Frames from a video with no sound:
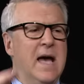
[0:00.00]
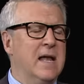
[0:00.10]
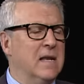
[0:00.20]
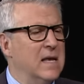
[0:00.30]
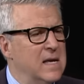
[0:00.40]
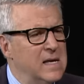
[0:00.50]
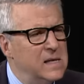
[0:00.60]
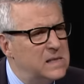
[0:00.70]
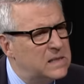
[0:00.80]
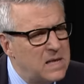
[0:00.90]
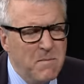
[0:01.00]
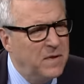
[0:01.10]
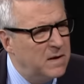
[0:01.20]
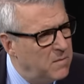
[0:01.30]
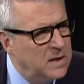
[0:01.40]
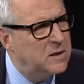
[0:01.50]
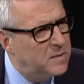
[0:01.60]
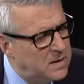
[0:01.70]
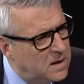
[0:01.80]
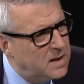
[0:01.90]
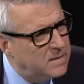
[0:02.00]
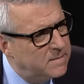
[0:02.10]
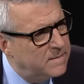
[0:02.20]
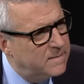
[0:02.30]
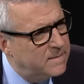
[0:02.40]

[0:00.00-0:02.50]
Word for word: at that, something must be done.